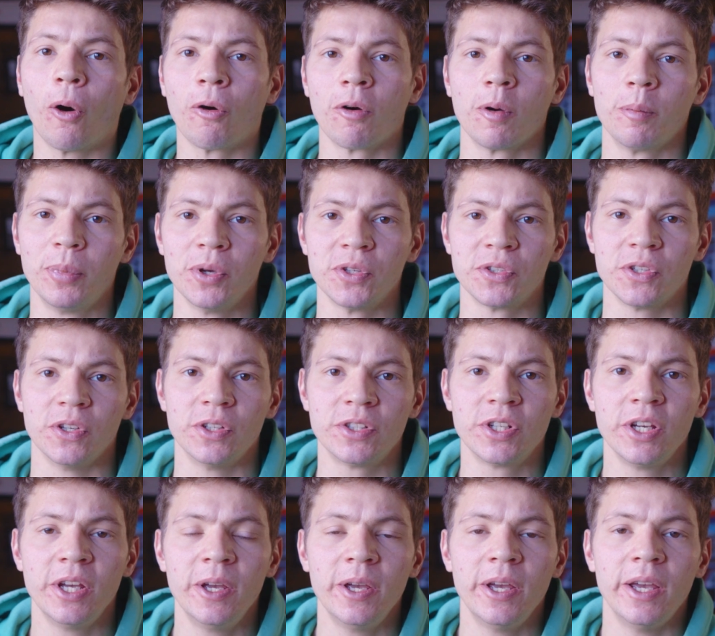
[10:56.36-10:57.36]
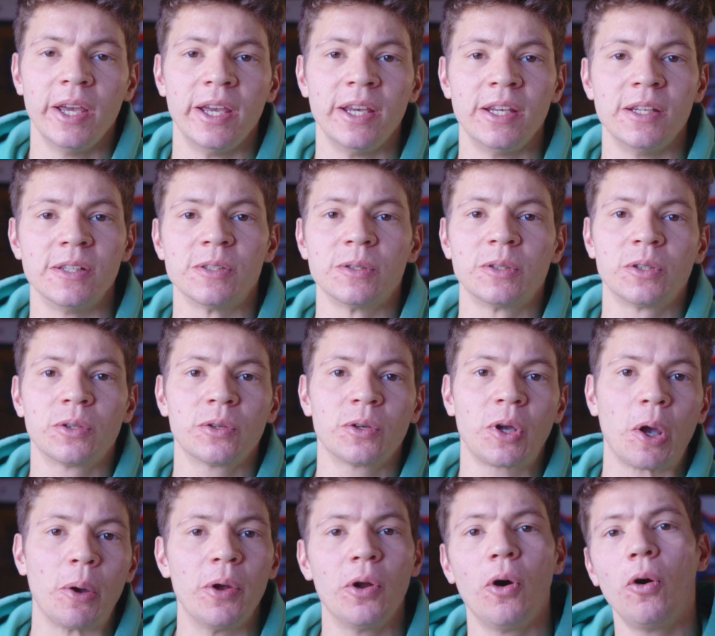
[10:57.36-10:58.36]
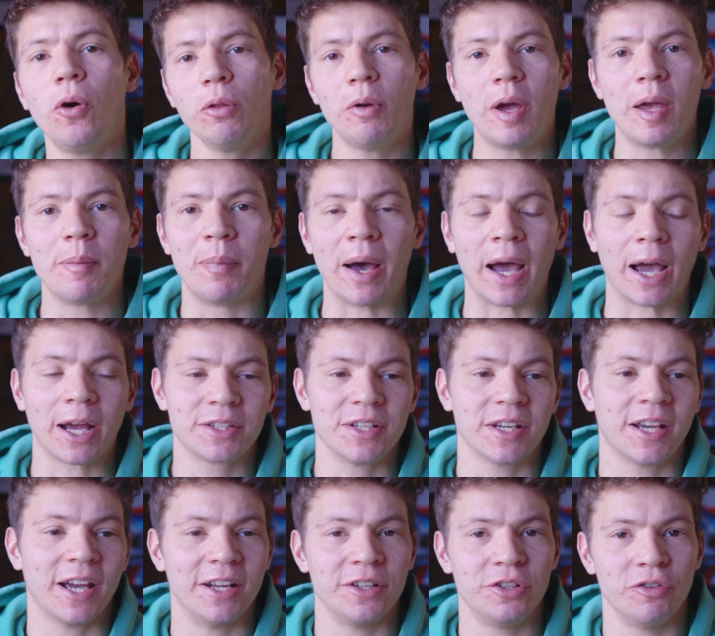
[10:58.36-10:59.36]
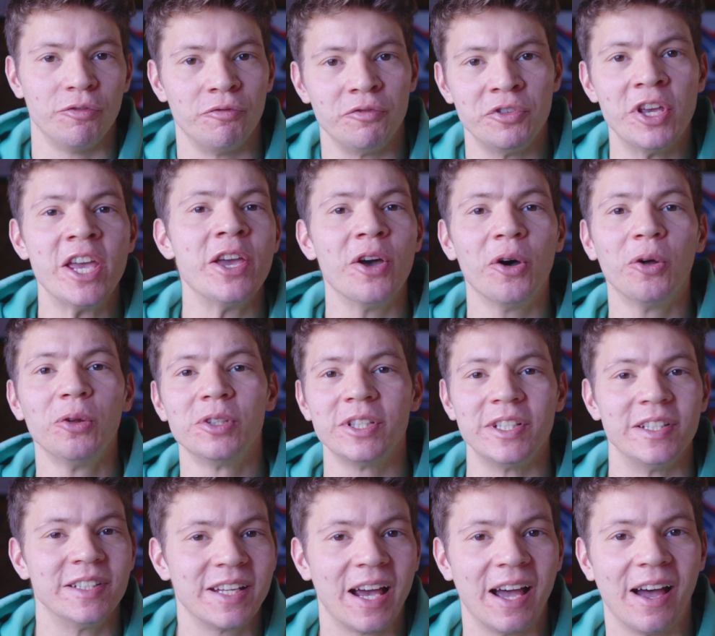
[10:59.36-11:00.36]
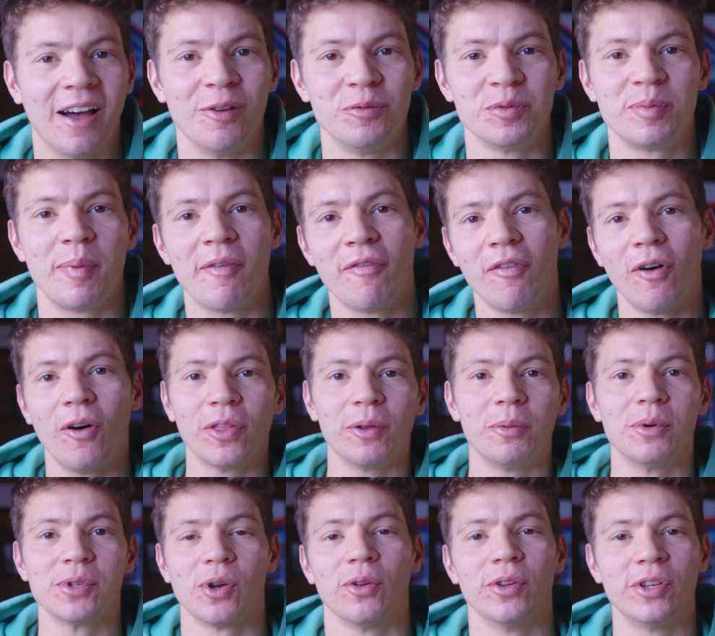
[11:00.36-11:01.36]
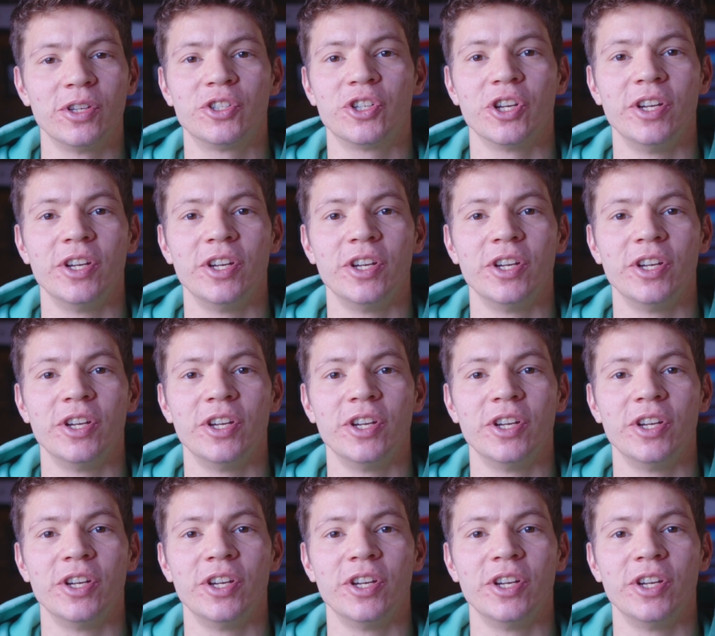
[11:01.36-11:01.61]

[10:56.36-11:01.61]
or a buzzard is going all the way back to kind of ye olde times before there was all this